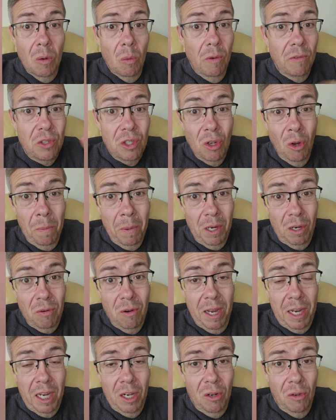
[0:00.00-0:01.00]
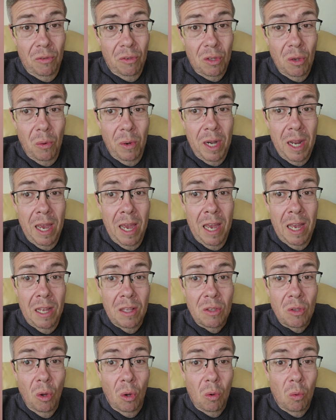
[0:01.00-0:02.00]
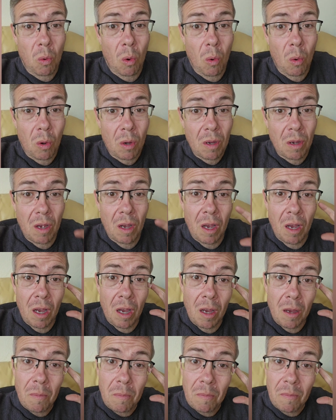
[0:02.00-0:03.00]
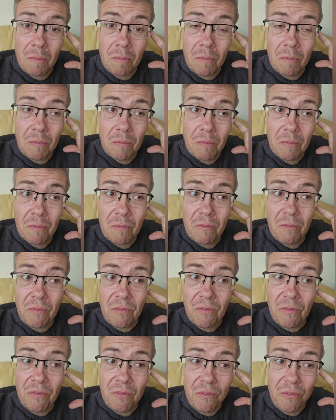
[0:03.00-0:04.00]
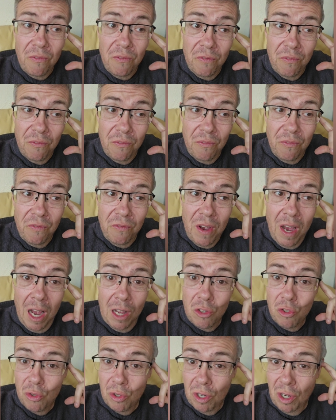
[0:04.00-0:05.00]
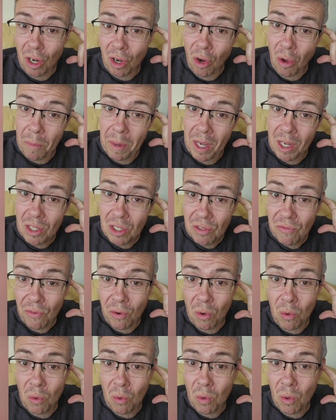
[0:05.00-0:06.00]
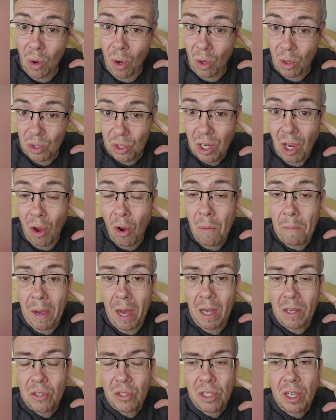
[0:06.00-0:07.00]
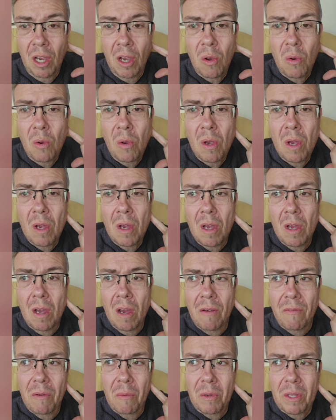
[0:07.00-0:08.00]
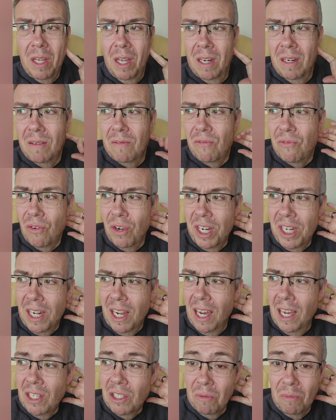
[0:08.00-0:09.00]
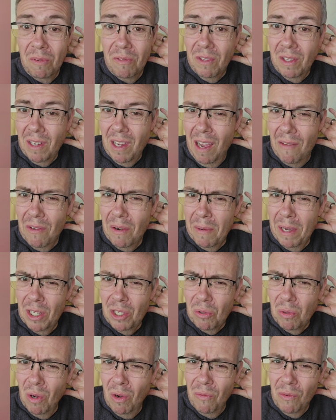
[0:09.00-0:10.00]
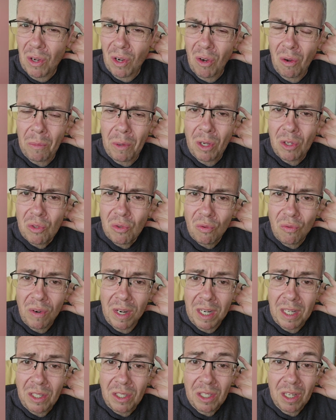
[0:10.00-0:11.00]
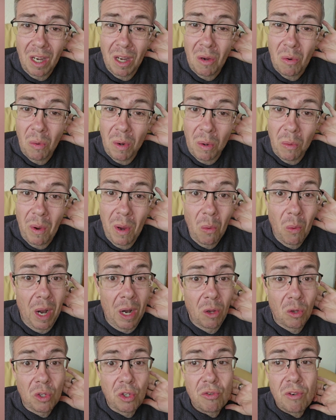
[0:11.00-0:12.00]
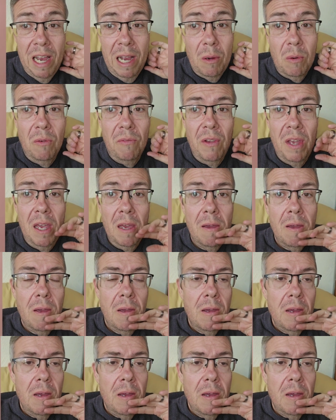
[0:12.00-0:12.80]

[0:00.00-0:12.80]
We've still been cracking on doing our dog walk 100 kilometres through October. So I think we've done 3 days and we've covered about 12 kilometres already. So we're well on track with it.